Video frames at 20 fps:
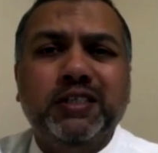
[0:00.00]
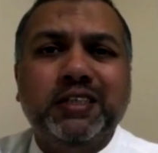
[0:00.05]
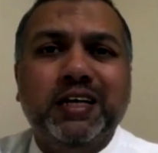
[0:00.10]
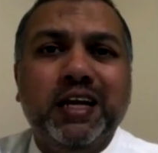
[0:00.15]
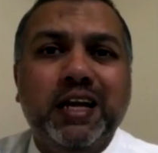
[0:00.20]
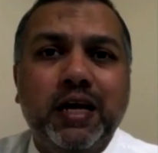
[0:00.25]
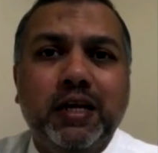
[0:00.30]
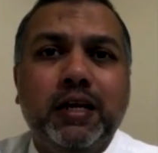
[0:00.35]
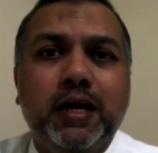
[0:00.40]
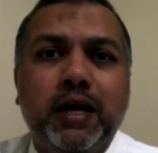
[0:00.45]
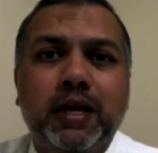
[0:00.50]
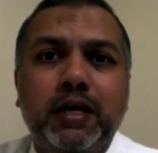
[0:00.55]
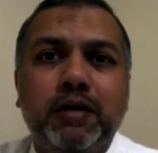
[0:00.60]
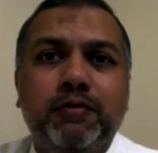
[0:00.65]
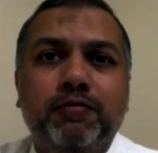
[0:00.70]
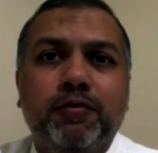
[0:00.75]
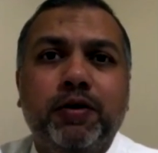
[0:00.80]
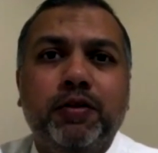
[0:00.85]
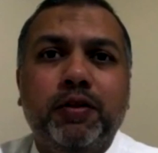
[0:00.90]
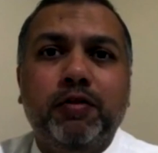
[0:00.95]
escalate
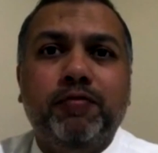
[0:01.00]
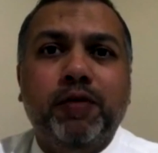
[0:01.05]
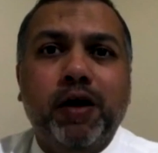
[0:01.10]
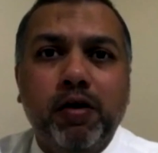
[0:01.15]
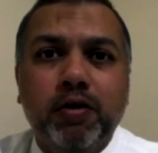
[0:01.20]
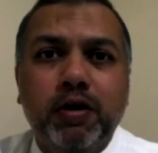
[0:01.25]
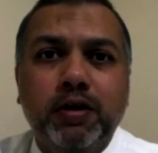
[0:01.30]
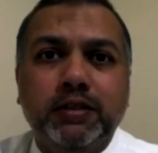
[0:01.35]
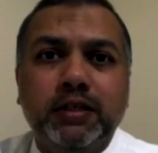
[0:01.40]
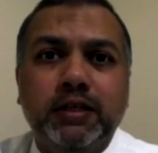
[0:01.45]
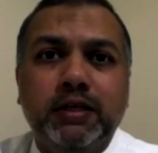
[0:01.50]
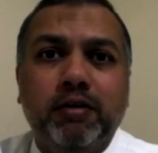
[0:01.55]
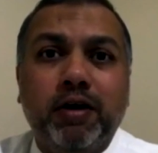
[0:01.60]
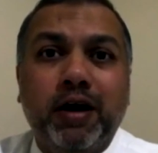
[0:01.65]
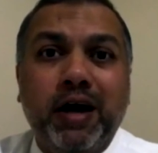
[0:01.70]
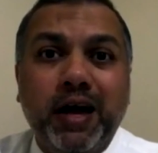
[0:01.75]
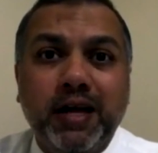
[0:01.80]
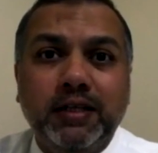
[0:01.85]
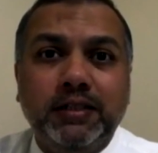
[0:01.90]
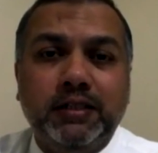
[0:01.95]
any further violence
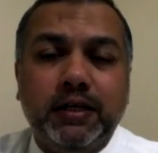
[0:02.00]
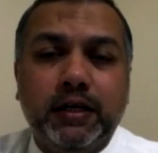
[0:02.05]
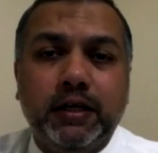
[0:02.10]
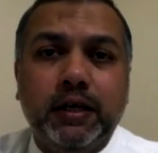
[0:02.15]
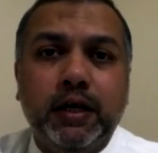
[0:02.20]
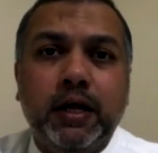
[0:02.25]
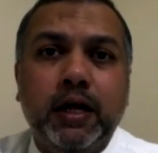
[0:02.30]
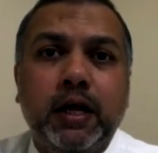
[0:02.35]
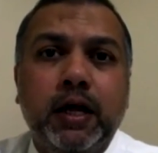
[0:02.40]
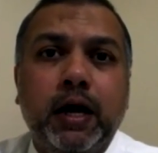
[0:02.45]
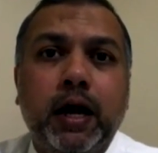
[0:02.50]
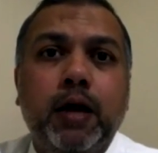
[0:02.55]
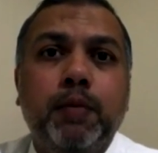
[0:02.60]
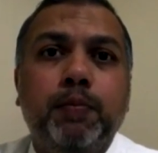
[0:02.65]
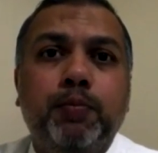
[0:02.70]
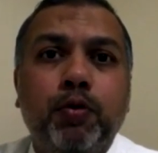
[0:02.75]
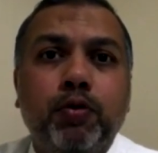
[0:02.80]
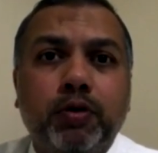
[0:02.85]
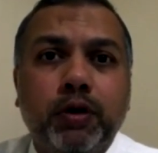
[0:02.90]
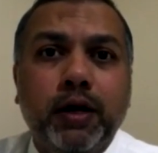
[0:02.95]
in Rakhine state
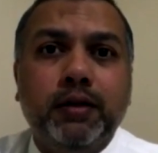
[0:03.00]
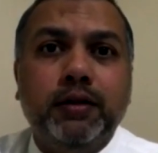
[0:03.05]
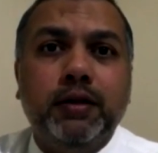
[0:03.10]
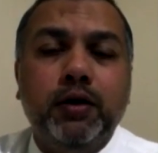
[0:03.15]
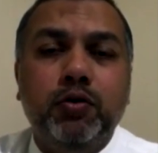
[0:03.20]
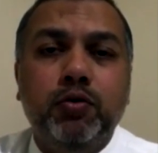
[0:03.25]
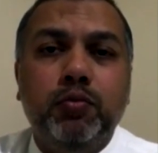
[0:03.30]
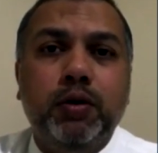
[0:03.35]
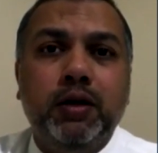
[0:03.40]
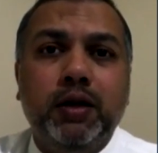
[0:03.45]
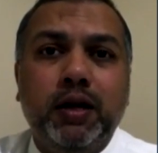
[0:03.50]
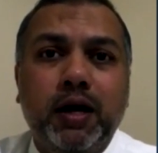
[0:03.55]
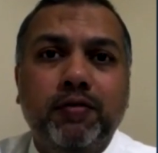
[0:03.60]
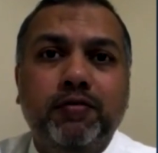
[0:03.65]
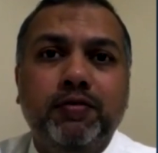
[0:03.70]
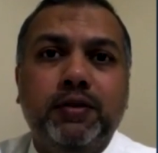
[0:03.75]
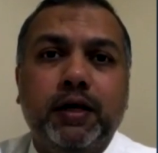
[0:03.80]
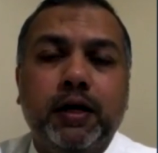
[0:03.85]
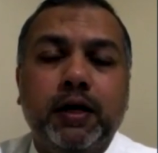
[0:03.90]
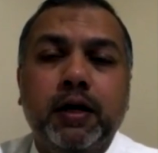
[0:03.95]
and protect the human
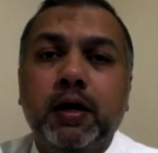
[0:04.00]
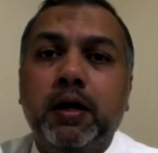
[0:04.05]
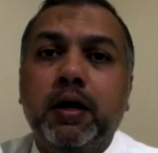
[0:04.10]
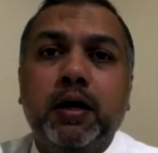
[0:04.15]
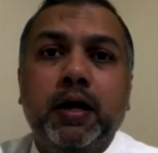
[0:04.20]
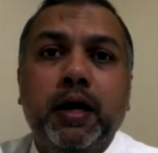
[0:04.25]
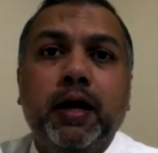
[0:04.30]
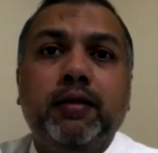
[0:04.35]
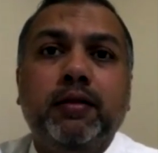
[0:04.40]
life there